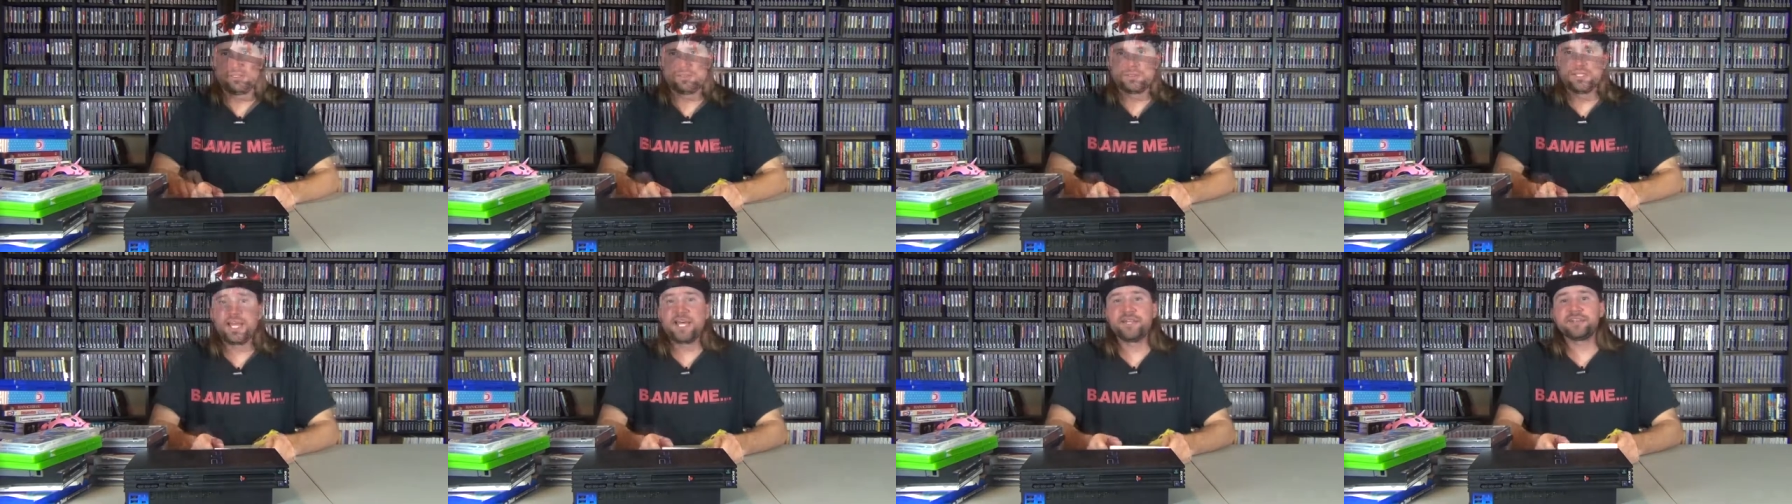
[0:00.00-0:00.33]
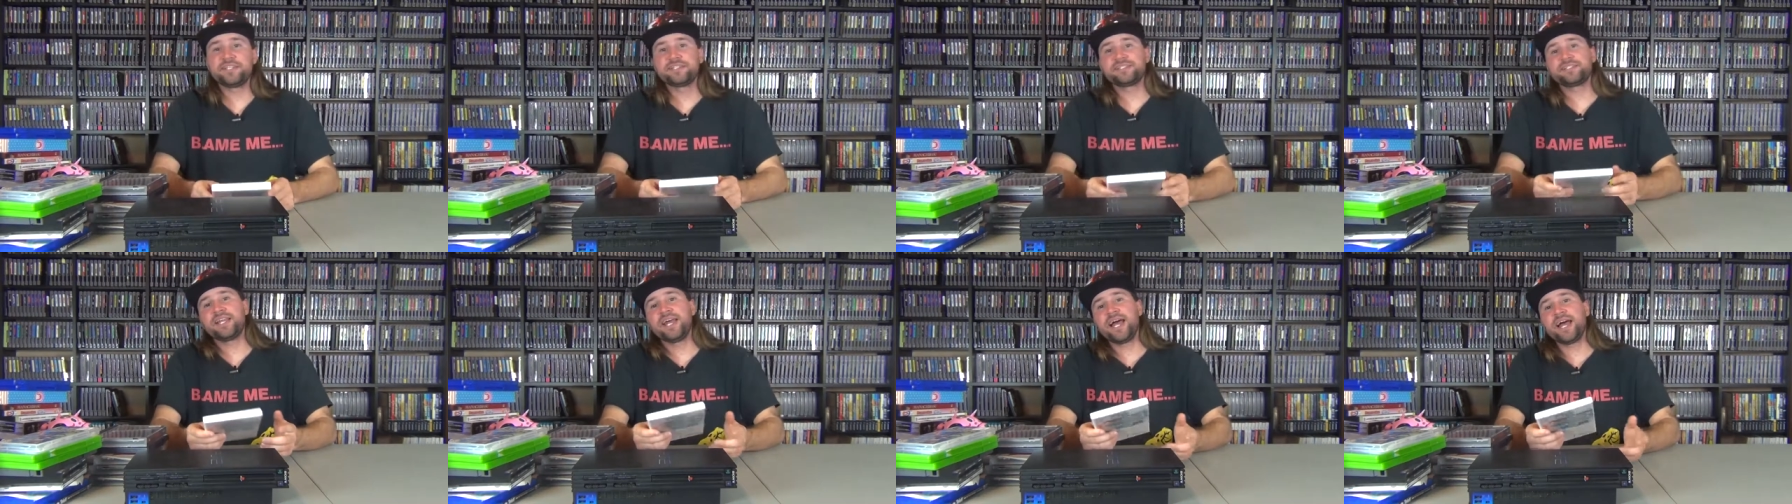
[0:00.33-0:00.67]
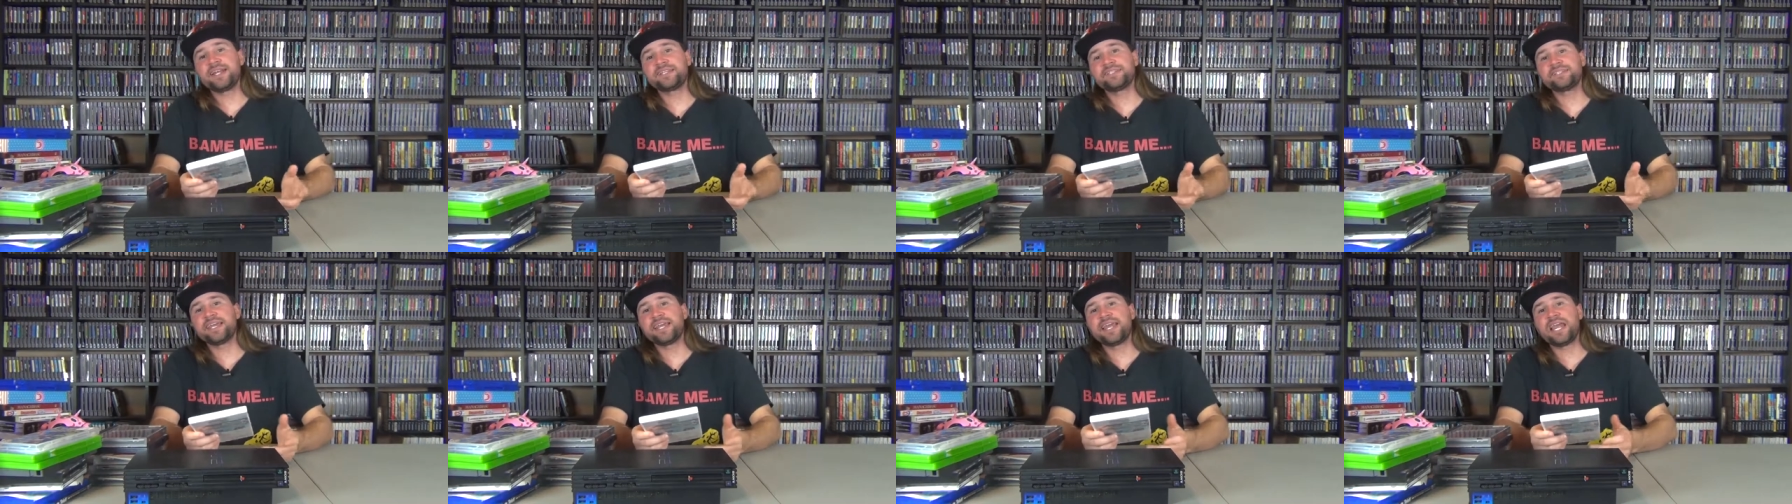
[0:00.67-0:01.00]
Now, this
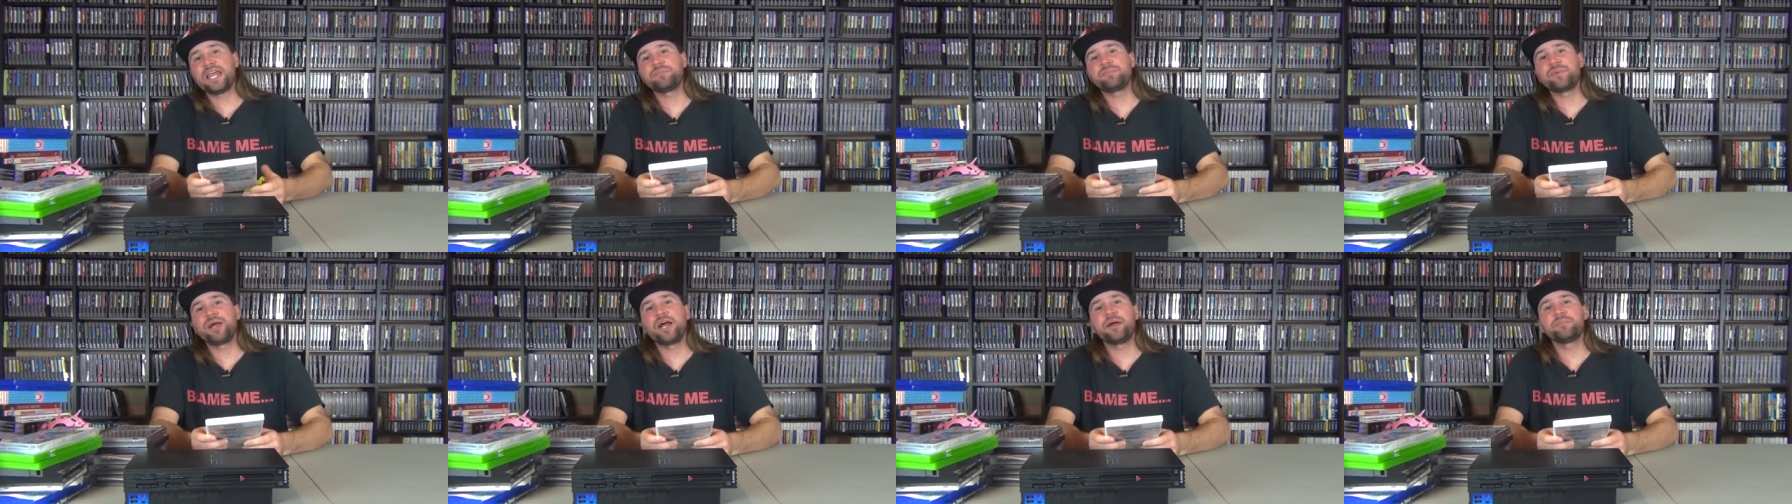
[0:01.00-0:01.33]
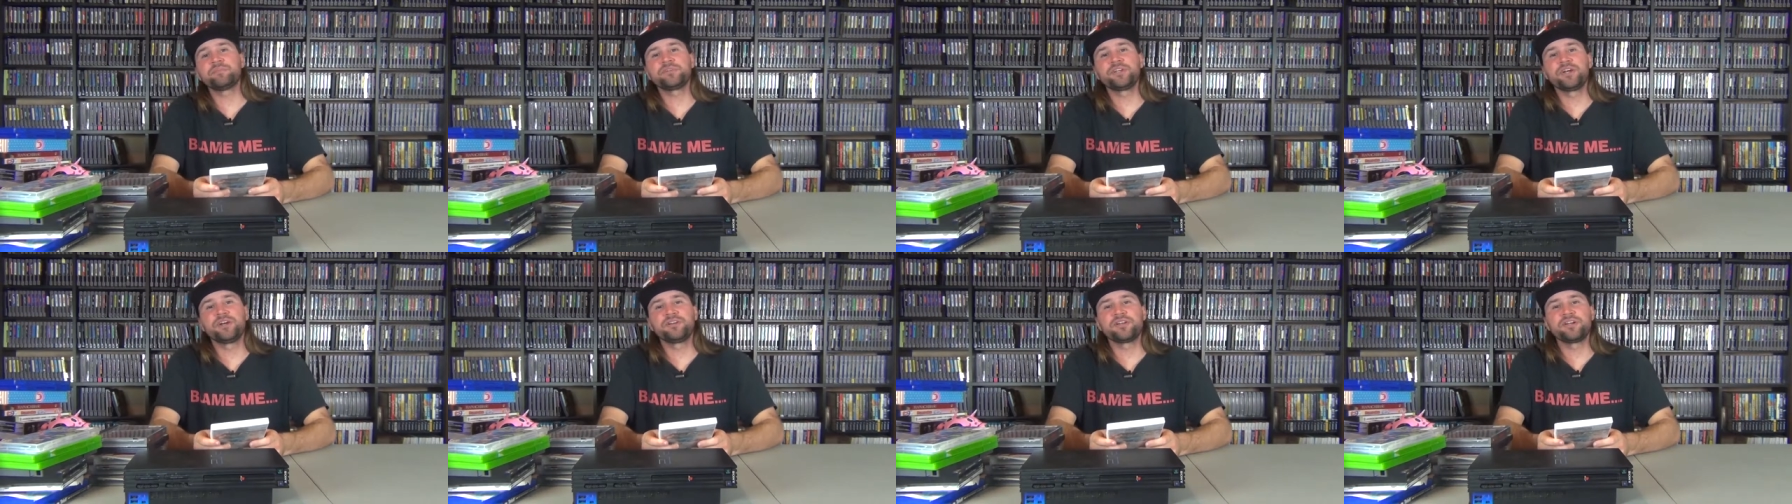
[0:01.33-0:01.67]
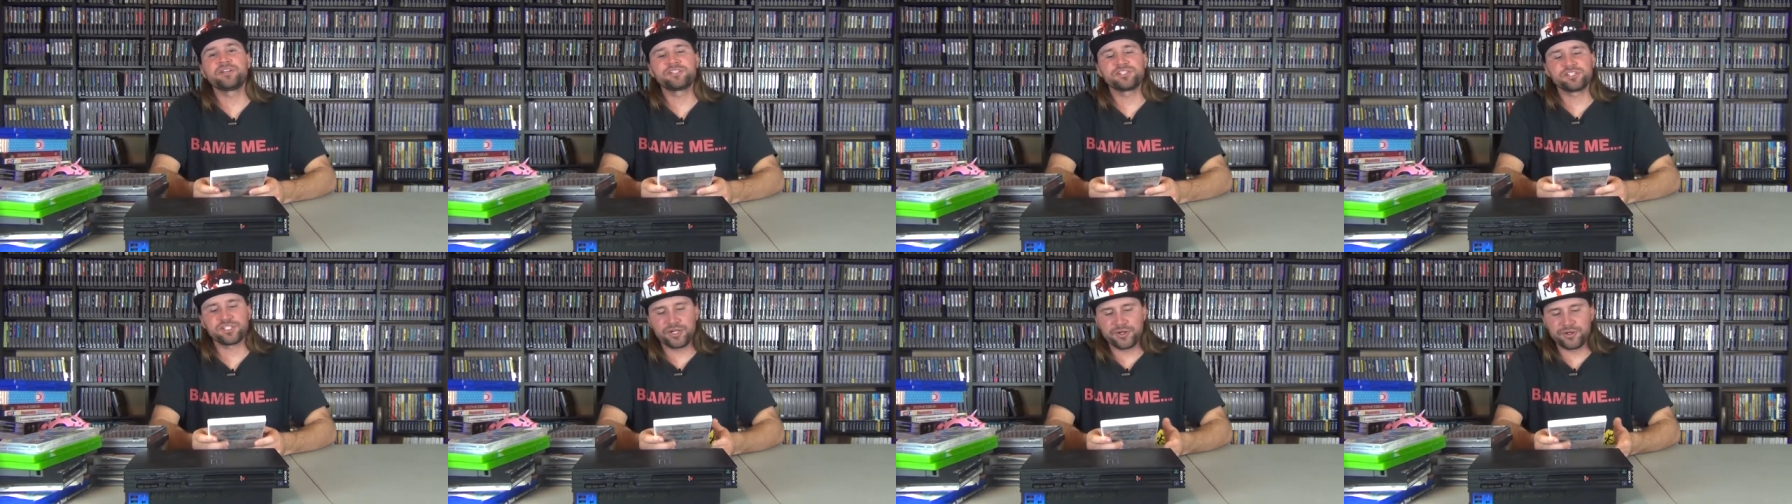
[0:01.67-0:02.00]
last game I'm gonna
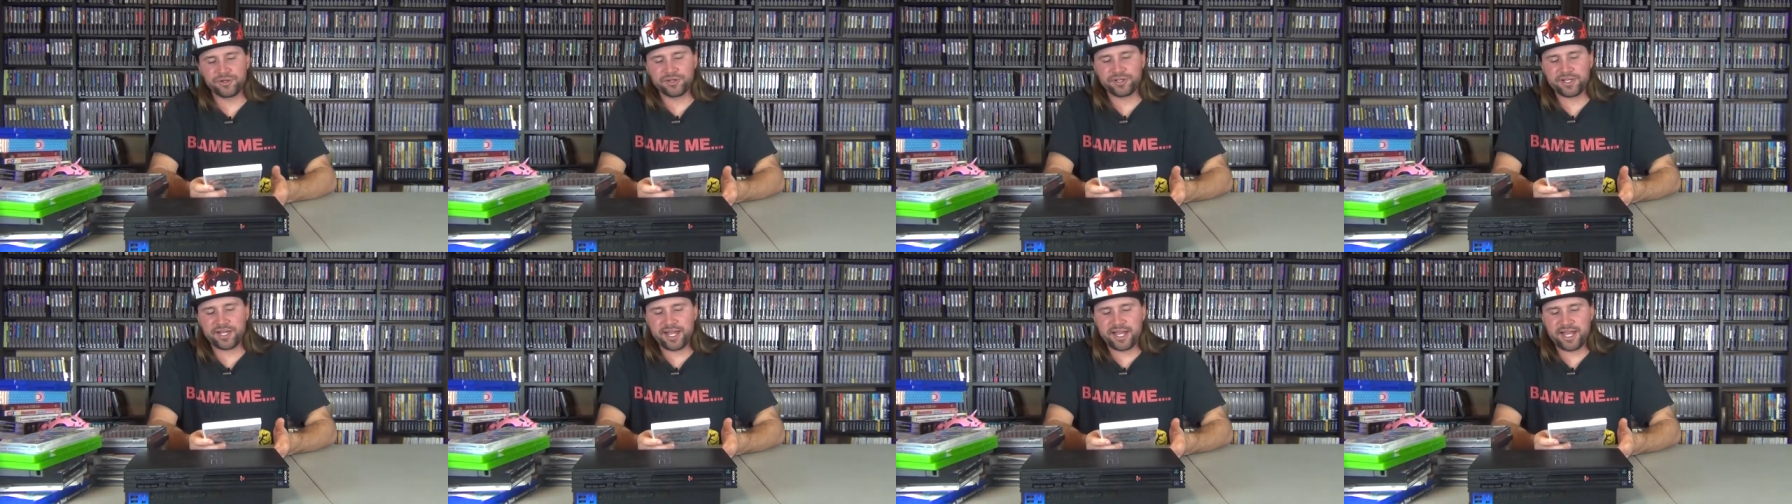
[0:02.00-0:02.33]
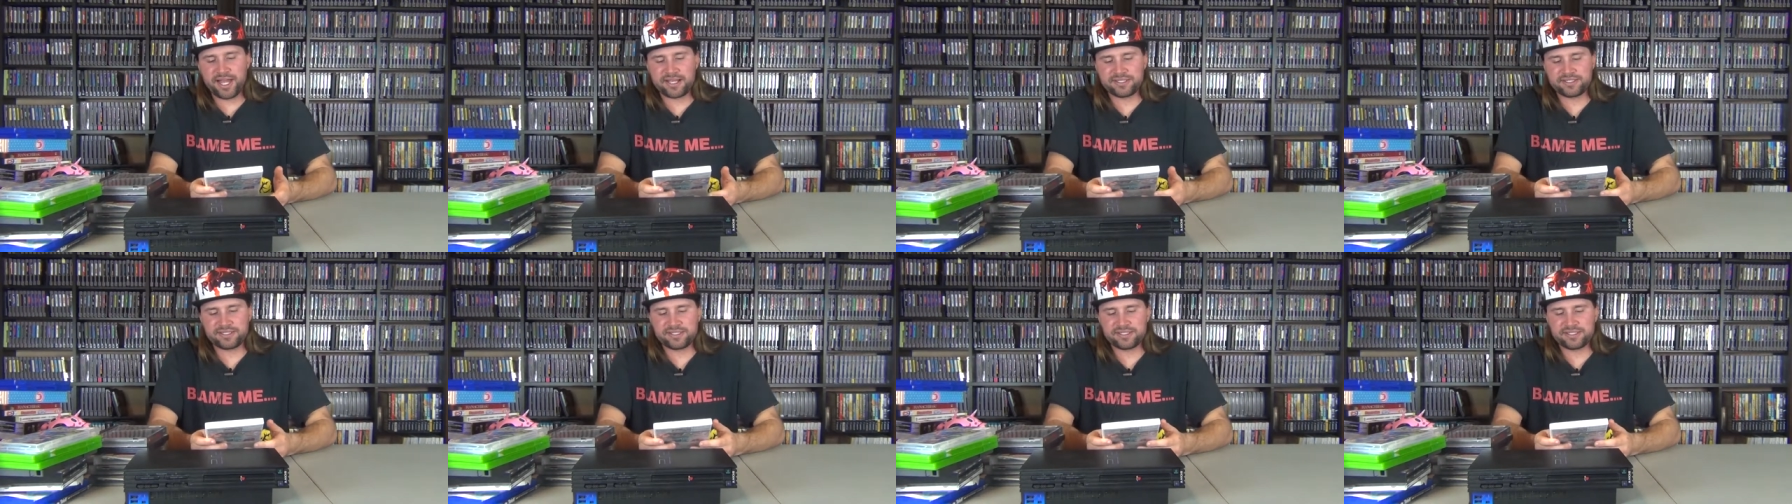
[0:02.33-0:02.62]
show you guys